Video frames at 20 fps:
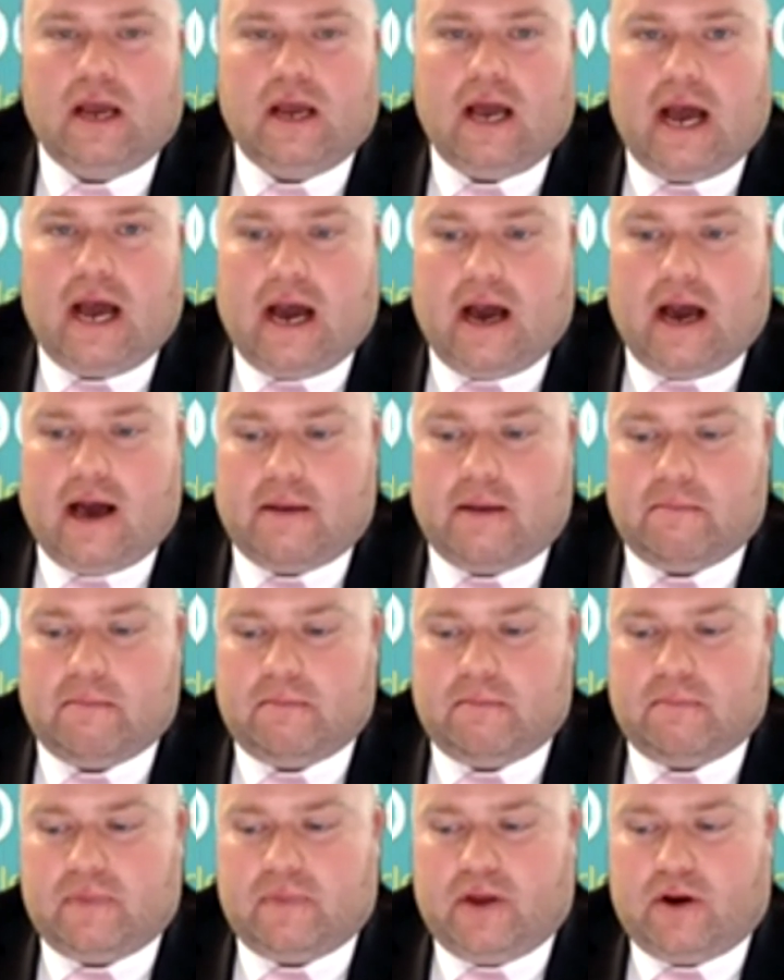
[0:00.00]

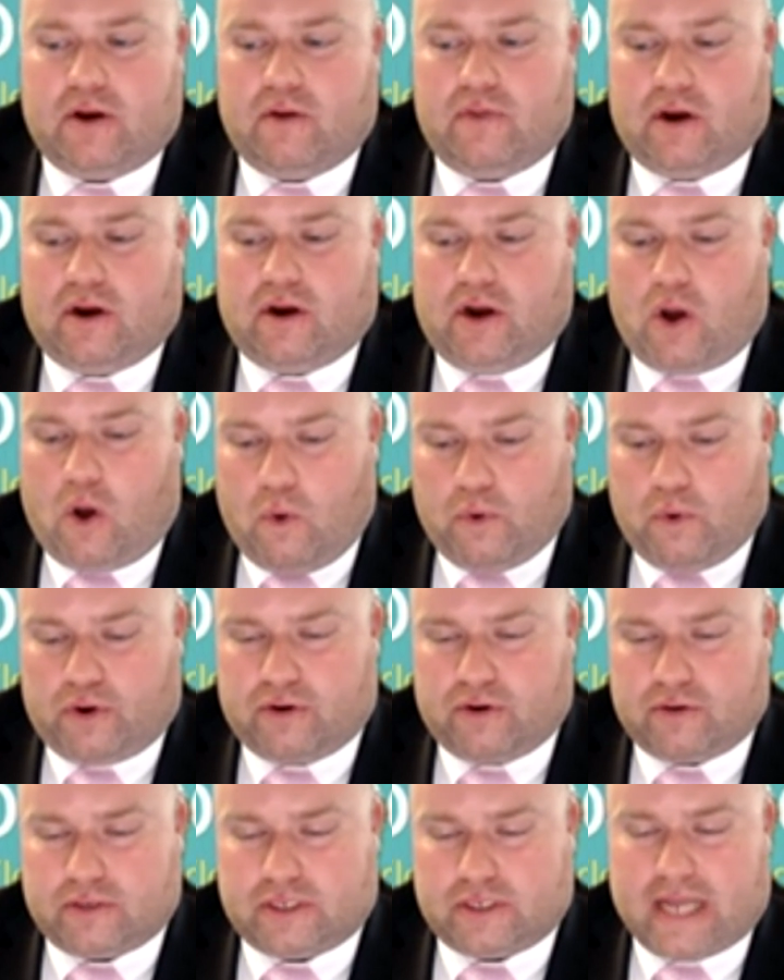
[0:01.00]
They're an
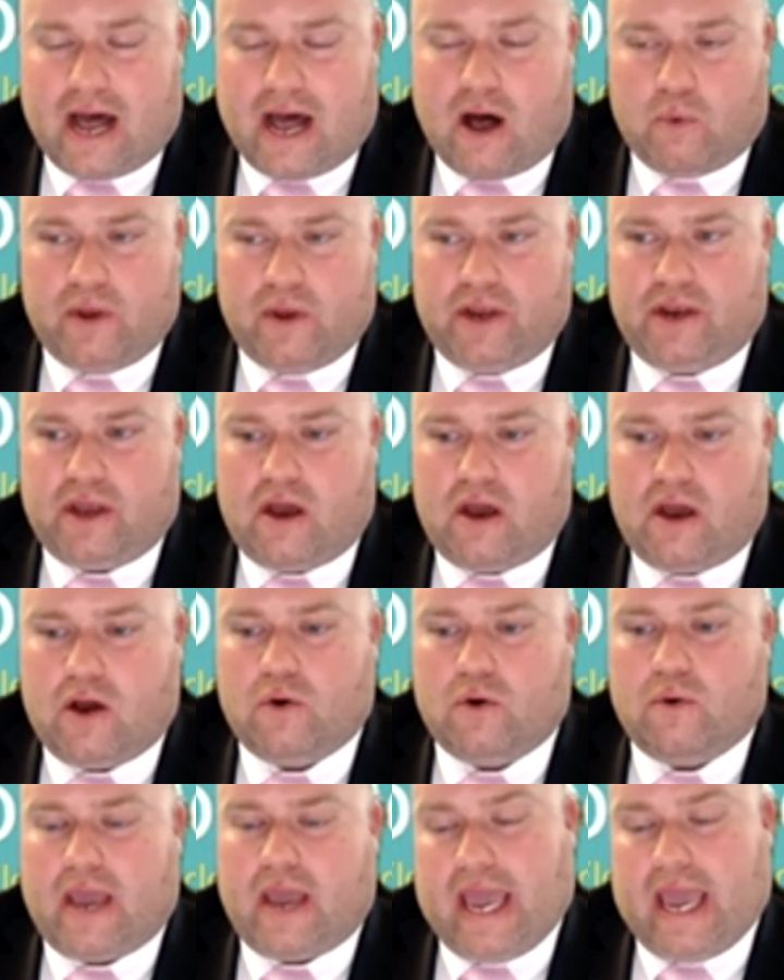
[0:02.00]
older style
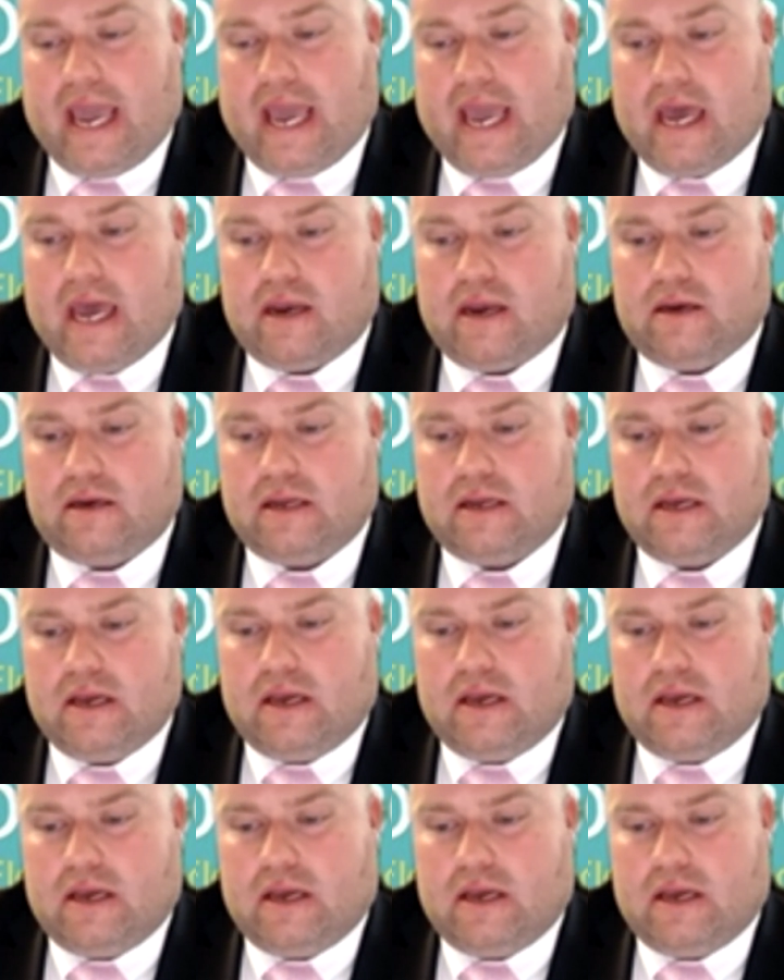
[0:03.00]
window, and